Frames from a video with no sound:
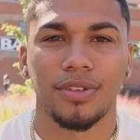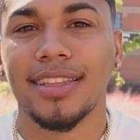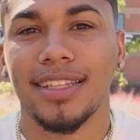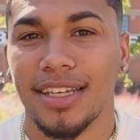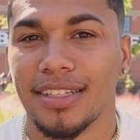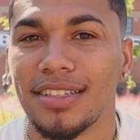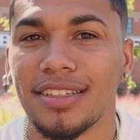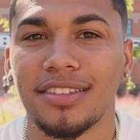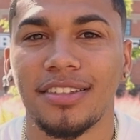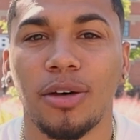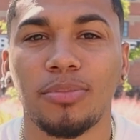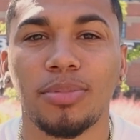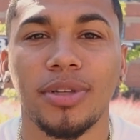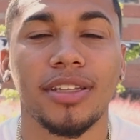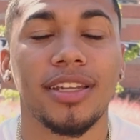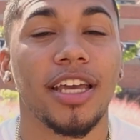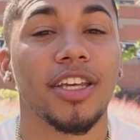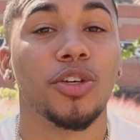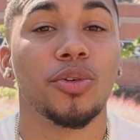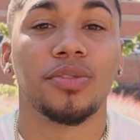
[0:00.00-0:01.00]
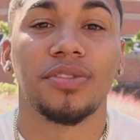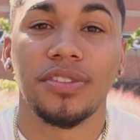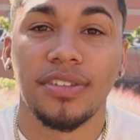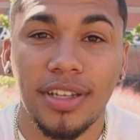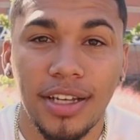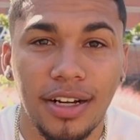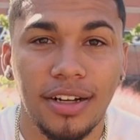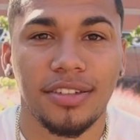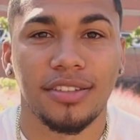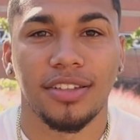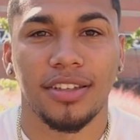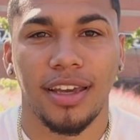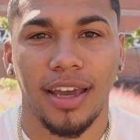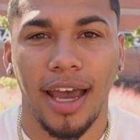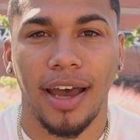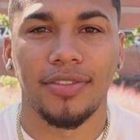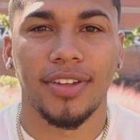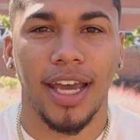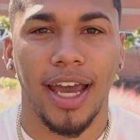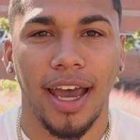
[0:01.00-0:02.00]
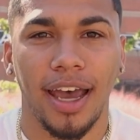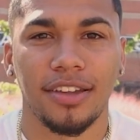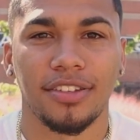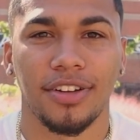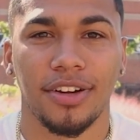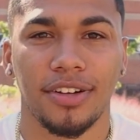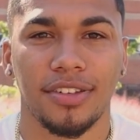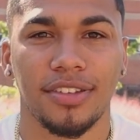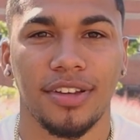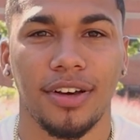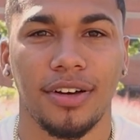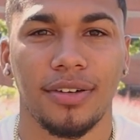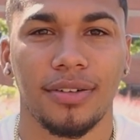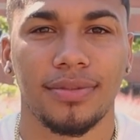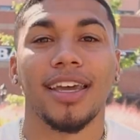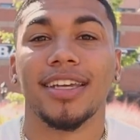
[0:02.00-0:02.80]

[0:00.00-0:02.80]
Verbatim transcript: This is something that you seriously have to ask yourself.